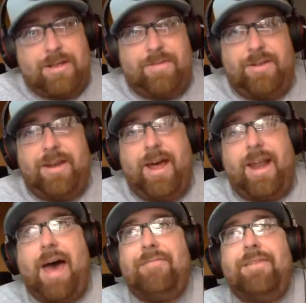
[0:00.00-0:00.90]
of you did not
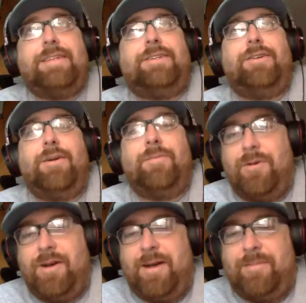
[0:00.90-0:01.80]
have this as your number
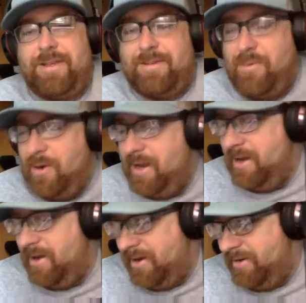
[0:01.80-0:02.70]
one. I'm
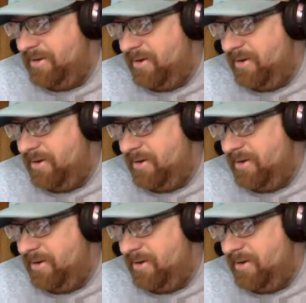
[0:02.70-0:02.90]
disappointed on